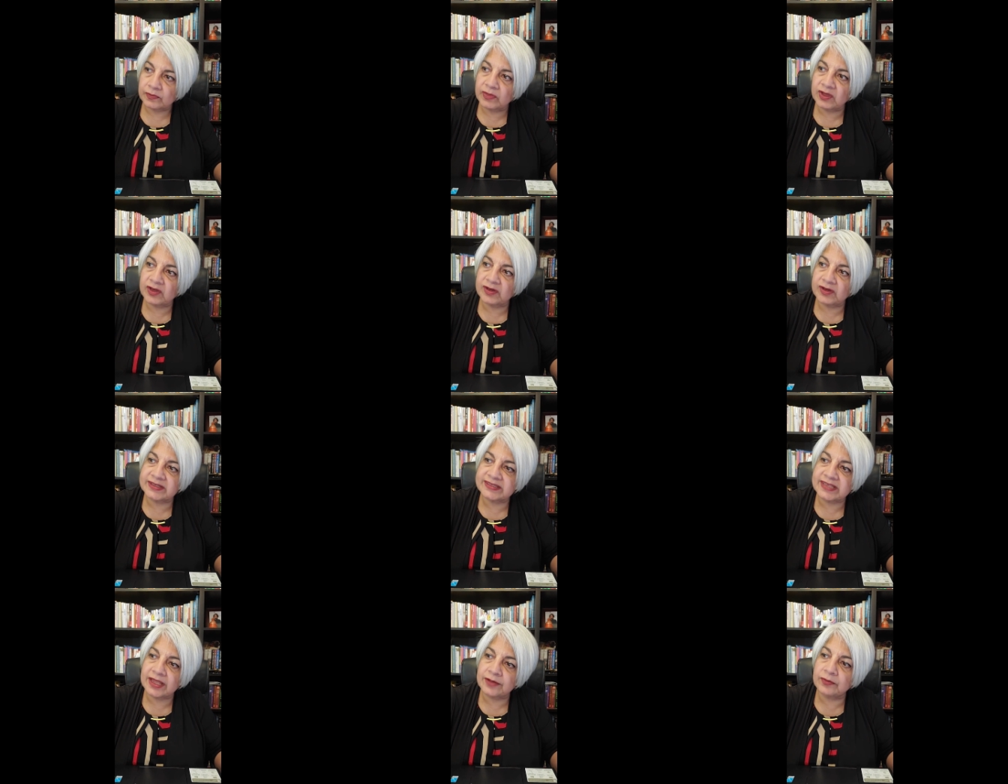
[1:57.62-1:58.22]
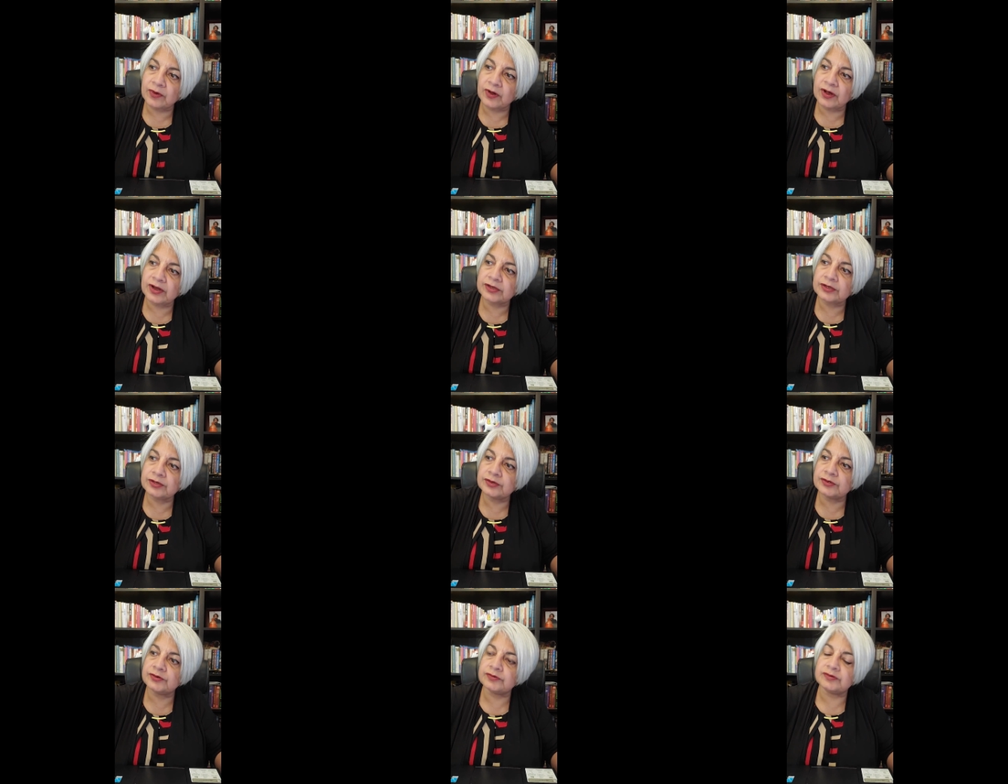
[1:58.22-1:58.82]
because I want
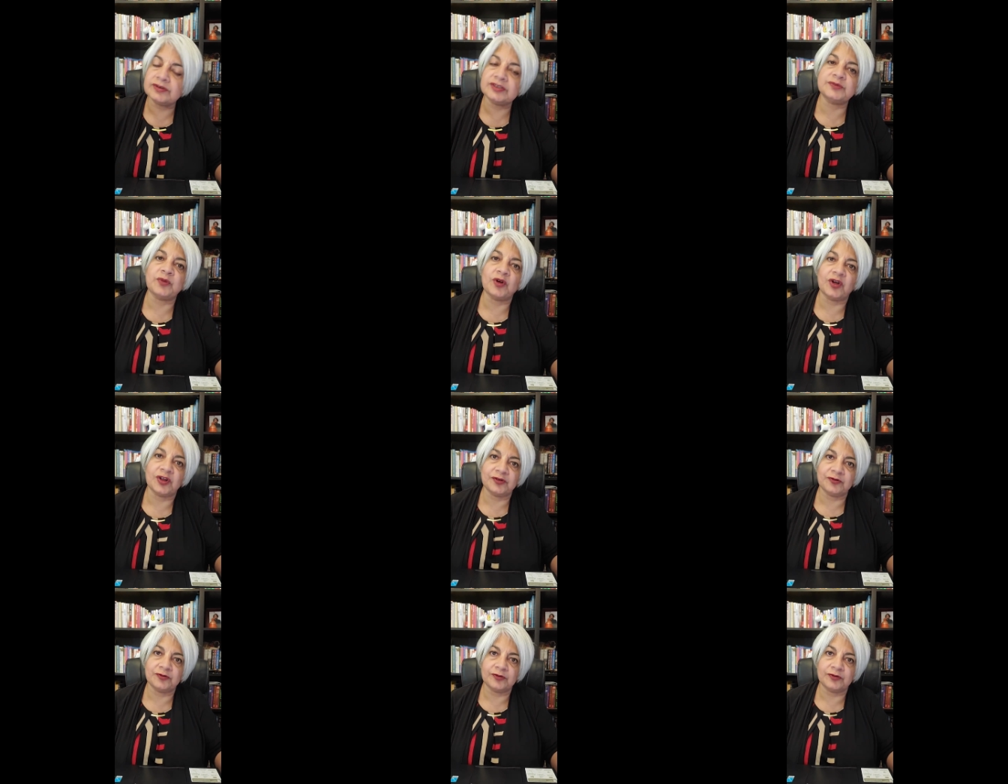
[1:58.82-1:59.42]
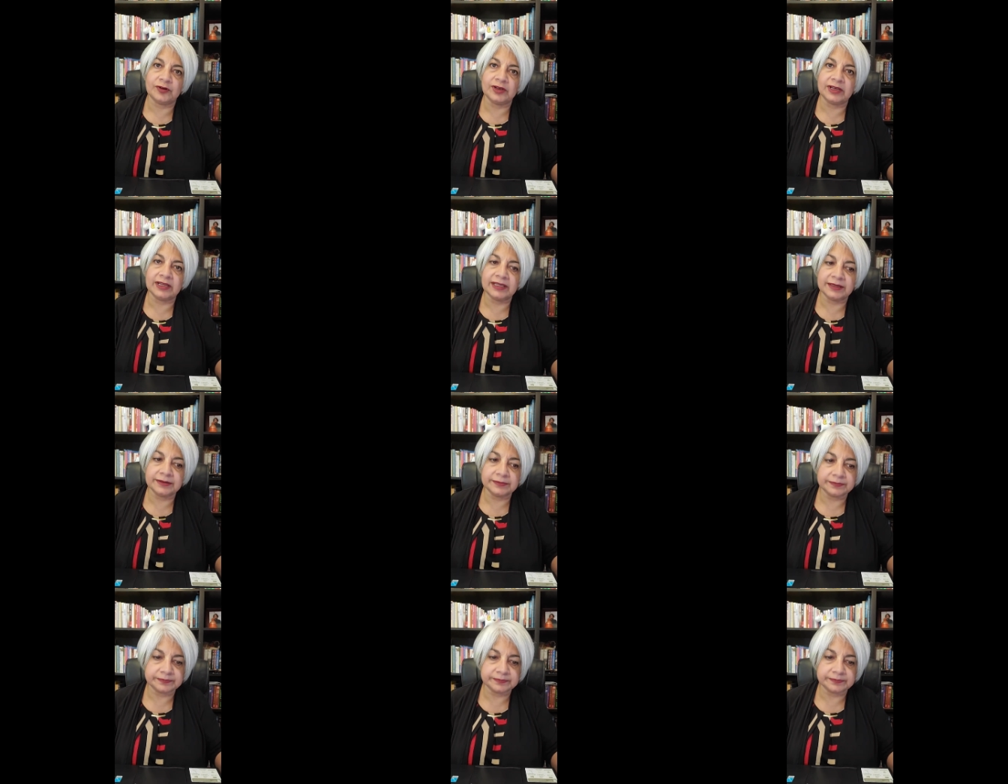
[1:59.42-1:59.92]
to respond fully.